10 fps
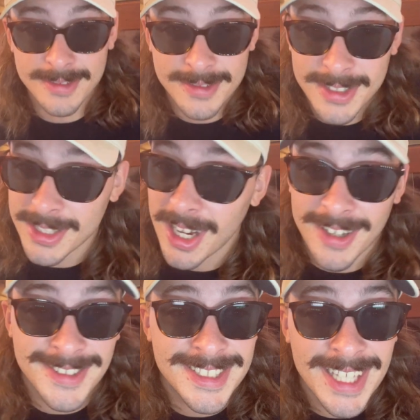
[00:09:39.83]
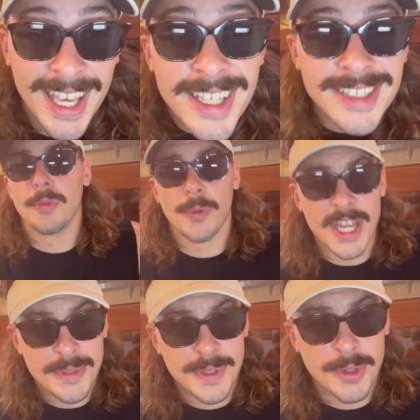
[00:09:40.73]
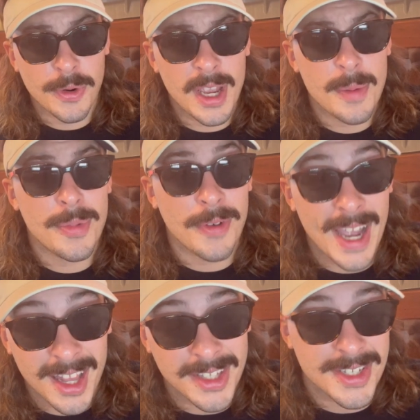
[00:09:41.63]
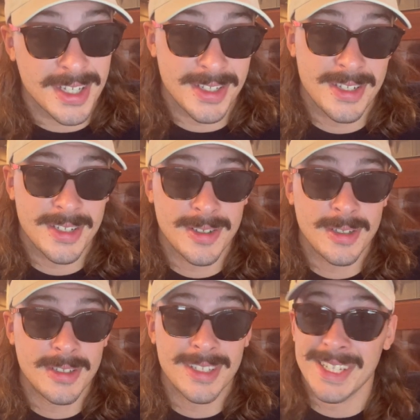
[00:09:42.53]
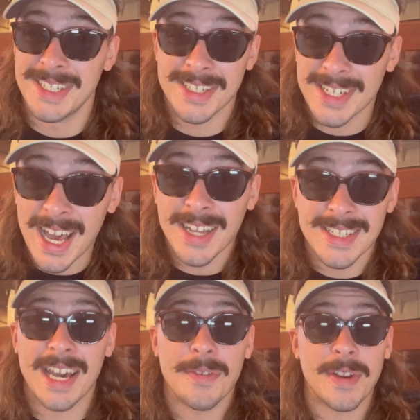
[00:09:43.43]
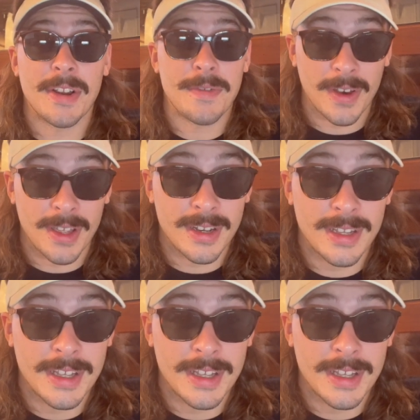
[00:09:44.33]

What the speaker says: You know what I'm saying? Respiratory paralysis. Does not sound very fun.